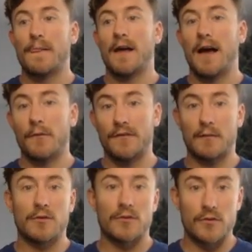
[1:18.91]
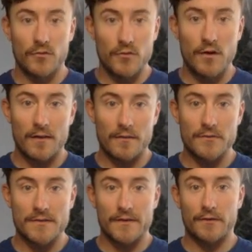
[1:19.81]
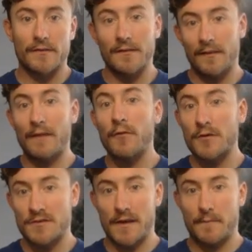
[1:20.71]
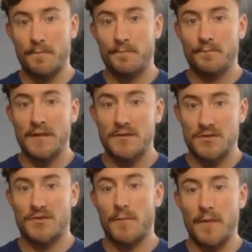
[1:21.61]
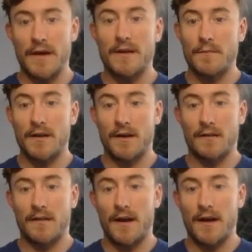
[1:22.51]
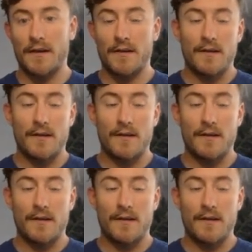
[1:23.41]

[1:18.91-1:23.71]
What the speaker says: I was able to accrue all those skills and leverage them to start making money online.